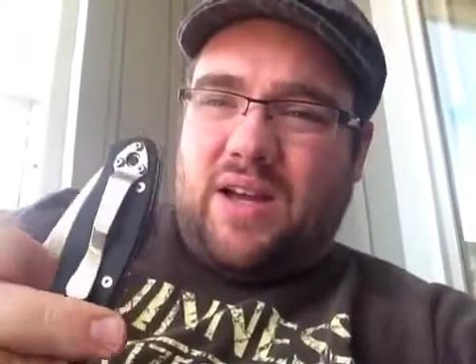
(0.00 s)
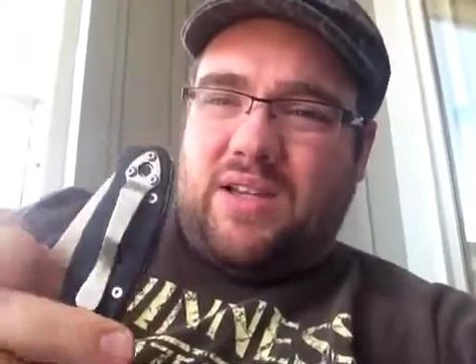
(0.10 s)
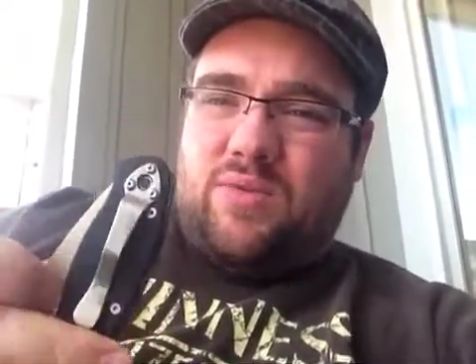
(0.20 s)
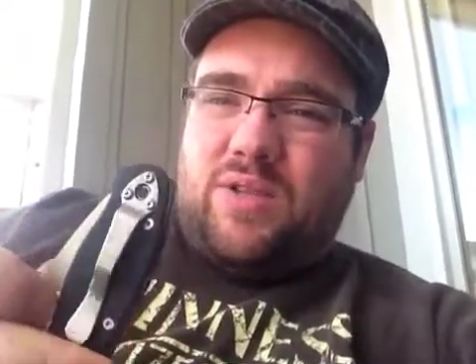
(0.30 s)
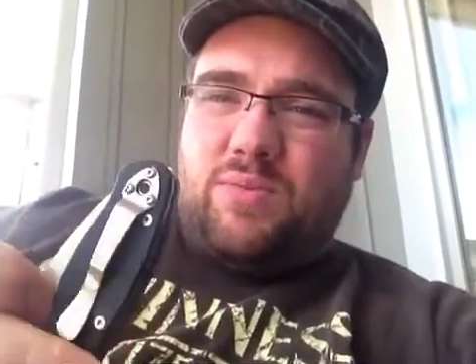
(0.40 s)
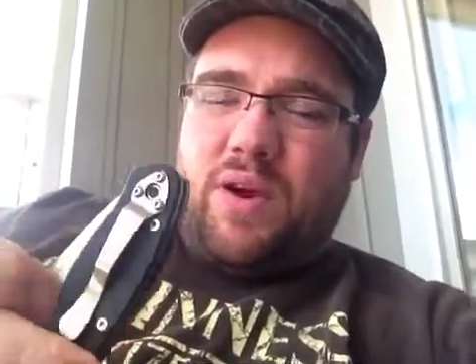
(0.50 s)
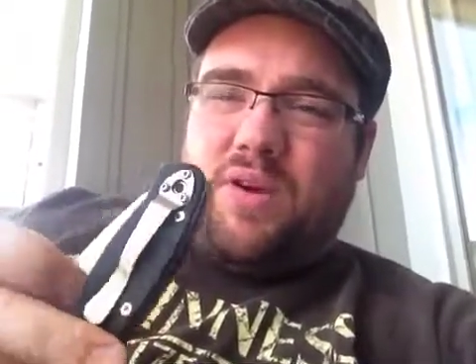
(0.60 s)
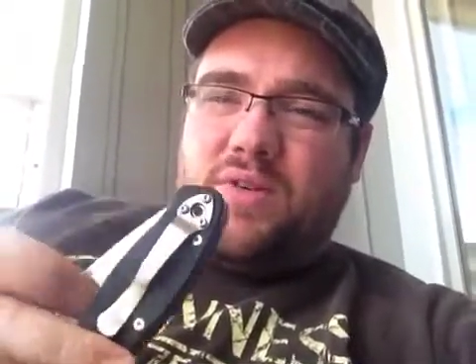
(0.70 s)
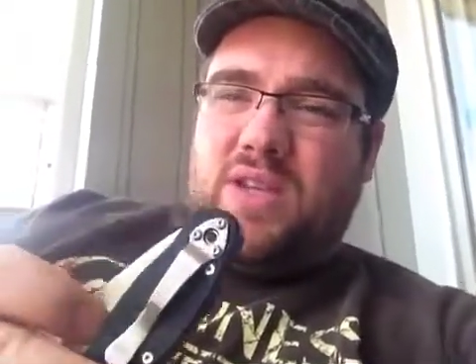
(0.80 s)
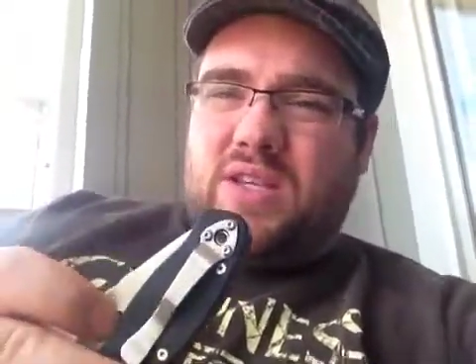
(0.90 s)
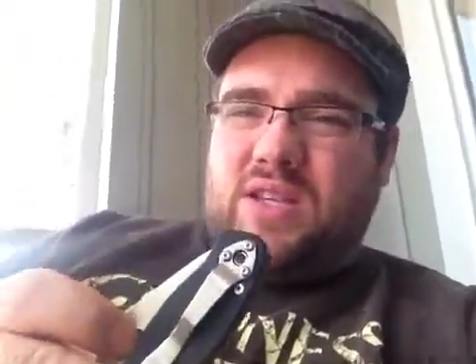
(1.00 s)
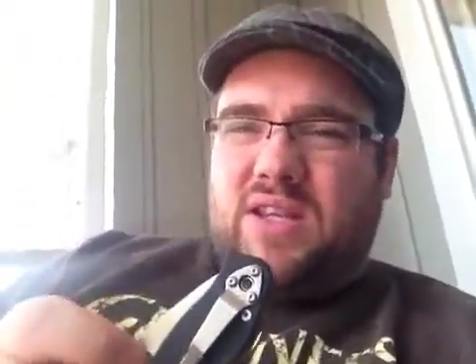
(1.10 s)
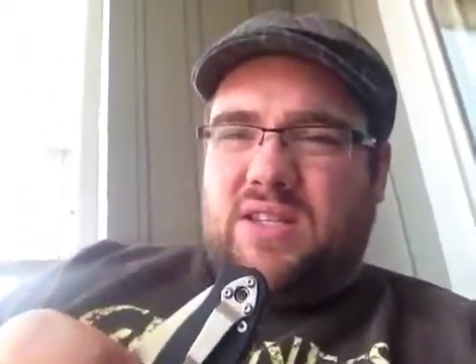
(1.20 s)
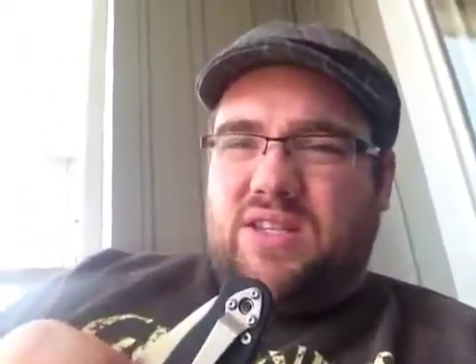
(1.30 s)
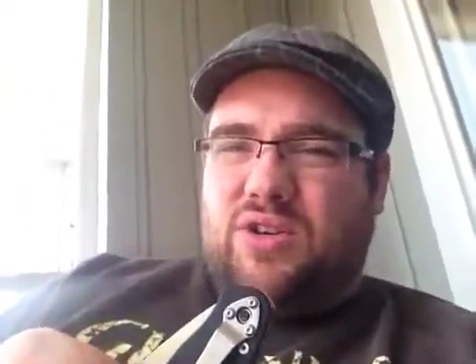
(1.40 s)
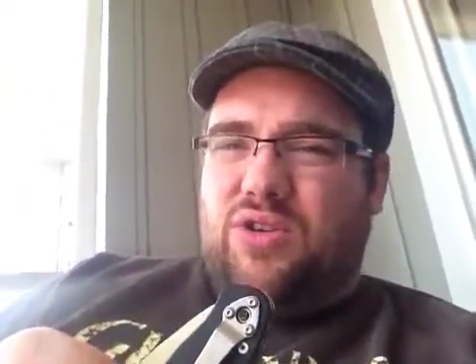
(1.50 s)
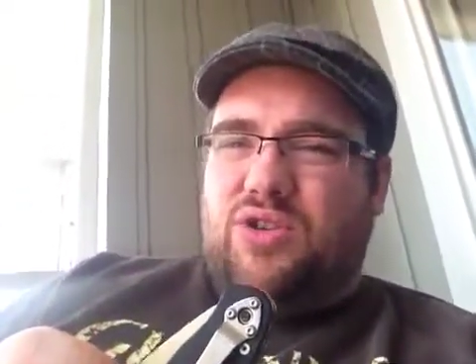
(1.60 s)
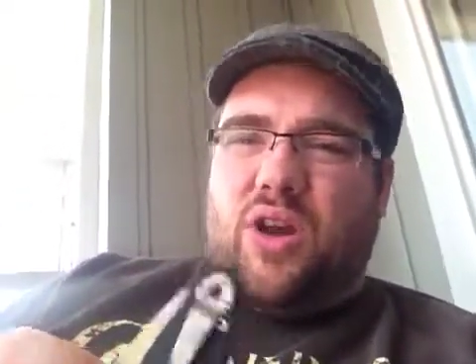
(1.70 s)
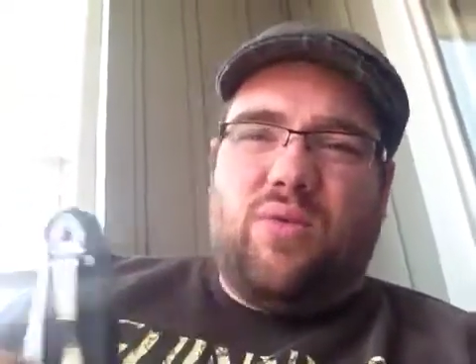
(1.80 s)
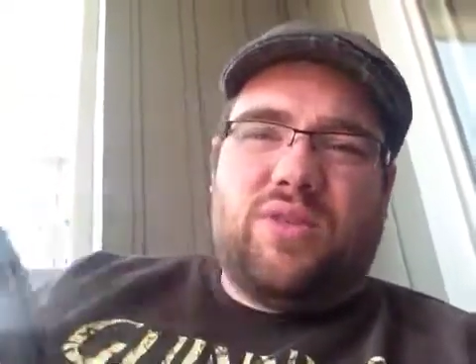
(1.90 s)
Is what Spyderco says it is. His
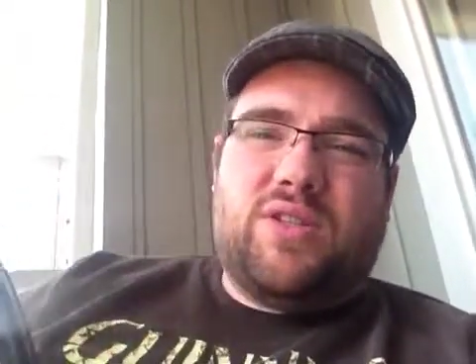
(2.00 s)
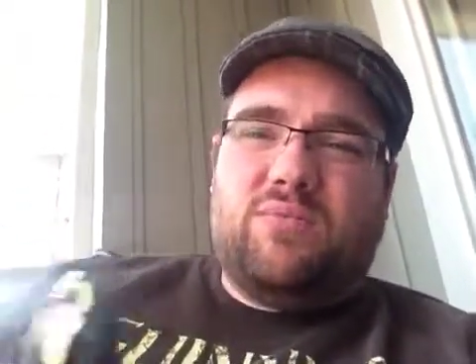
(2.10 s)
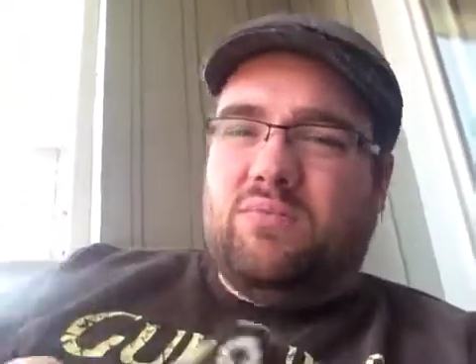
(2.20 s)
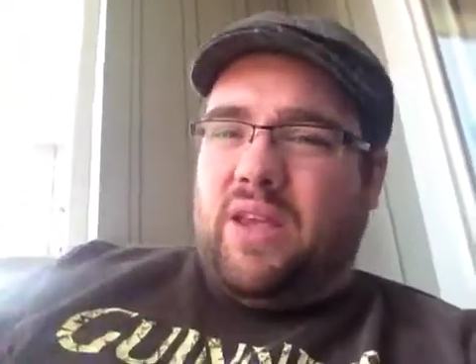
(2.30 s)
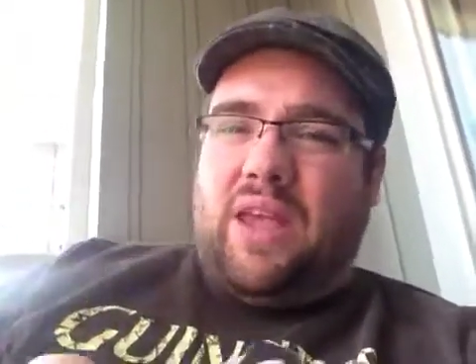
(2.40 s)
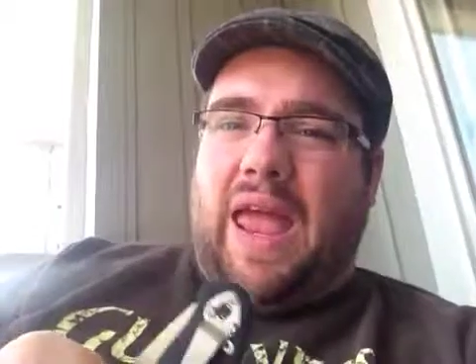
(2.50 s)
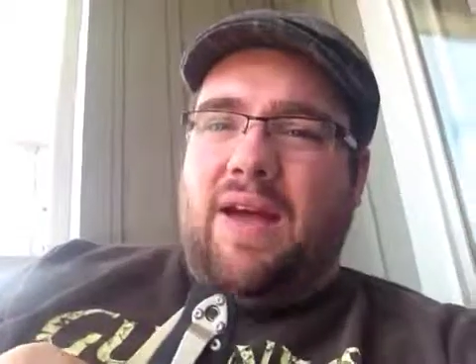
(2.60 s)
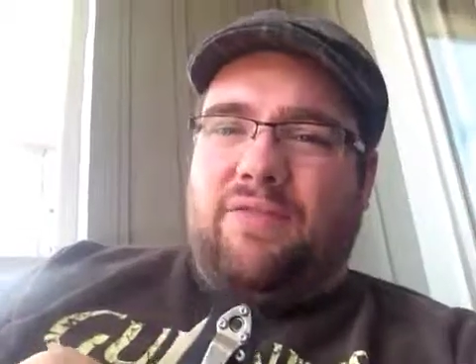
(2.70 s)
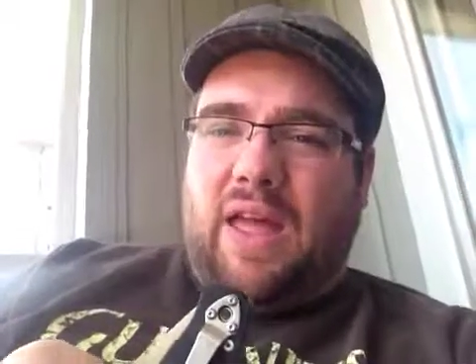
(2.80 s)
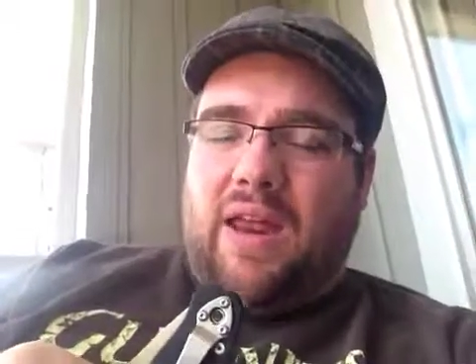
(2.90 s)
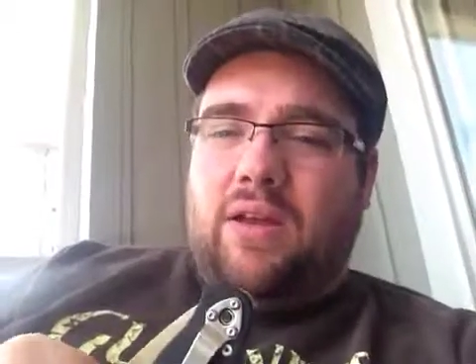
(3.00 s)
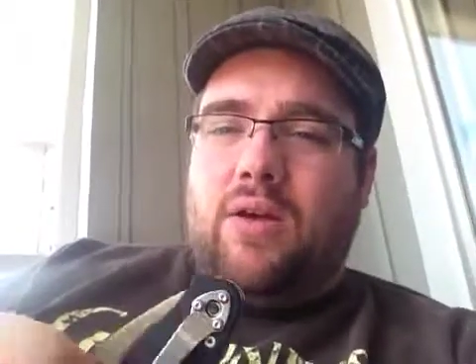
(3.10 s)
Kershaw was like half that.